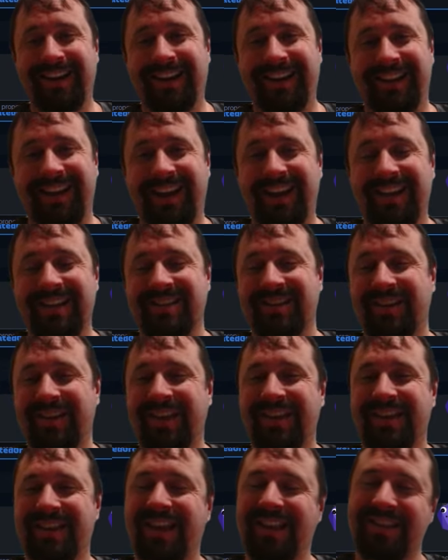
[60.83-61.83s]
yeah, so
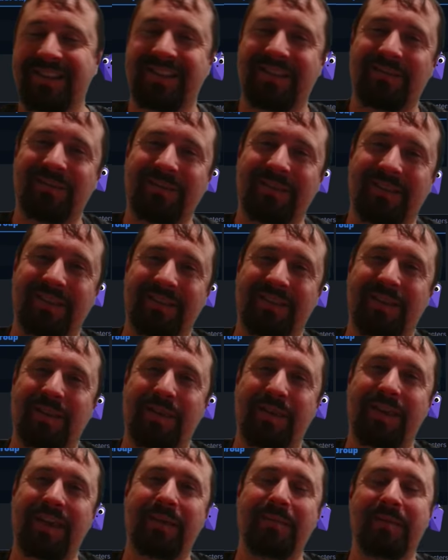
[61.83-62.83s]
that's the
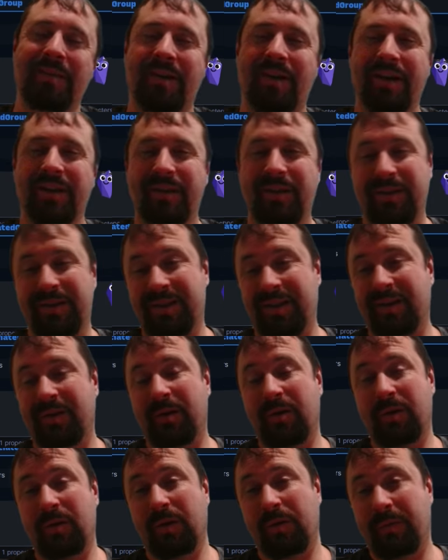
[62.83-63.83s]
theme that I use in
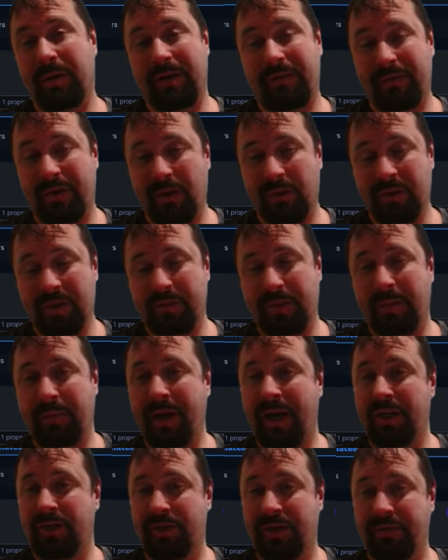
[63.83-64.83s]
all of my vaults. My
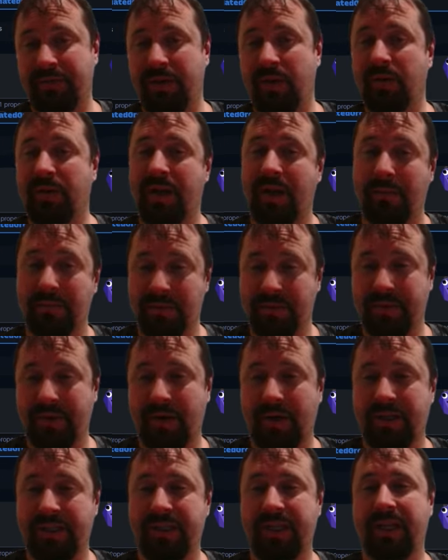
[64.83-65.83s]
Patreon vault comes with
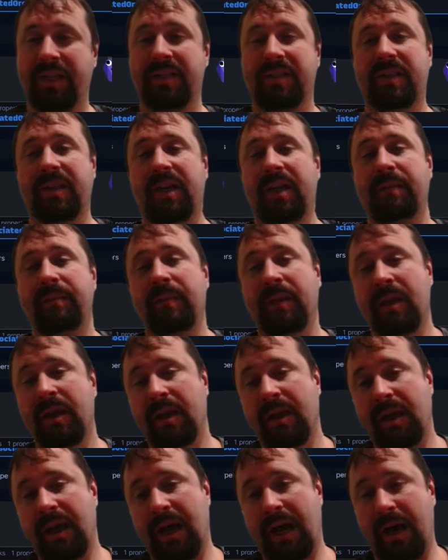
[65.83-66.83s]
the ITS theme,
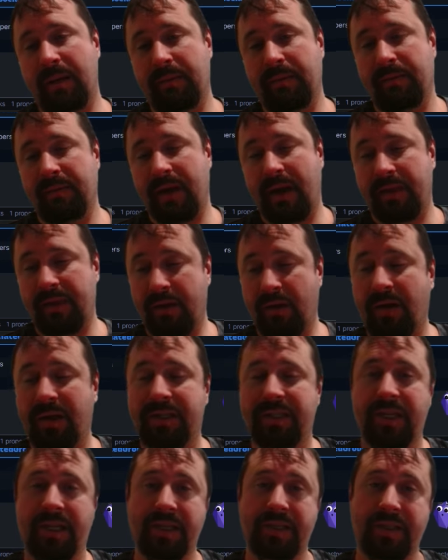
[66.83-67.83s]
and the
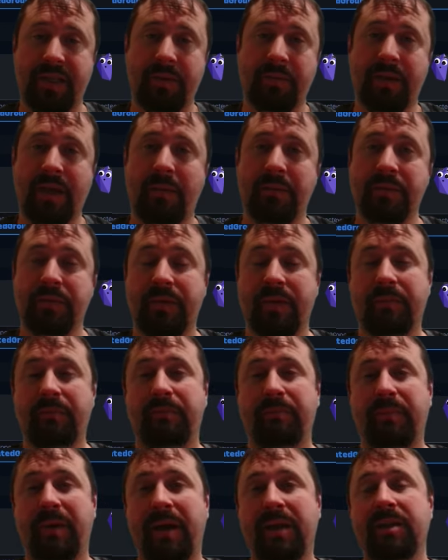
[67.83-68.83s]
ITS theme comes with a
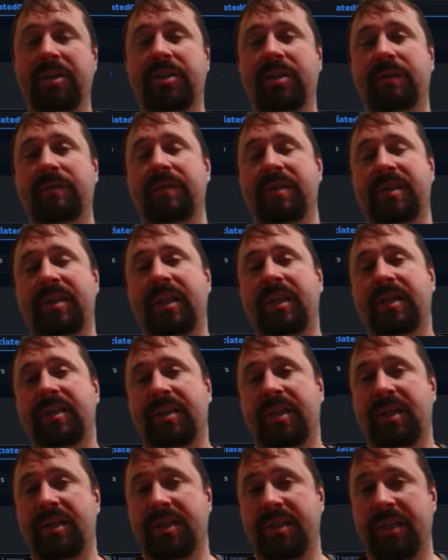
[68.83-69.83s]
bunch of
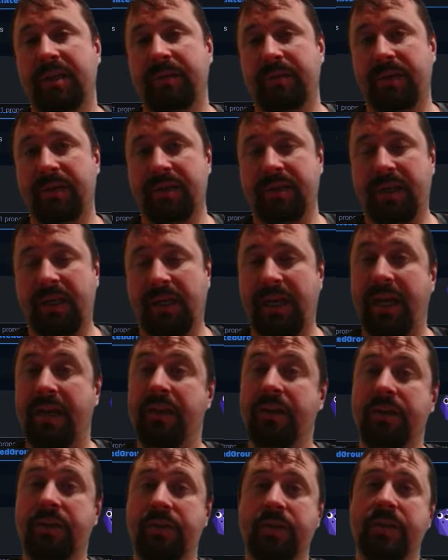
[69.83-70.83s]
CSS snippets that allow
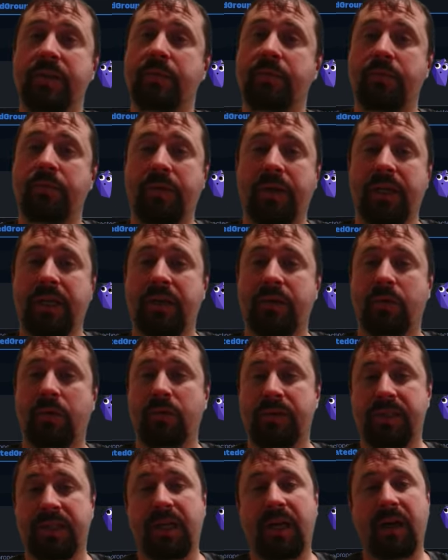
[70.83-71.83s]
you to do some really
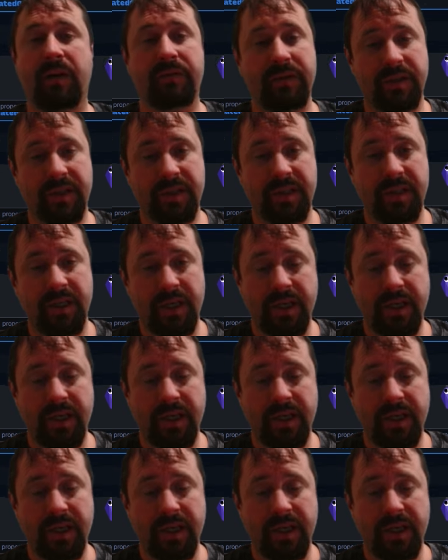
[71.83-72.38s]
cool stuff. It's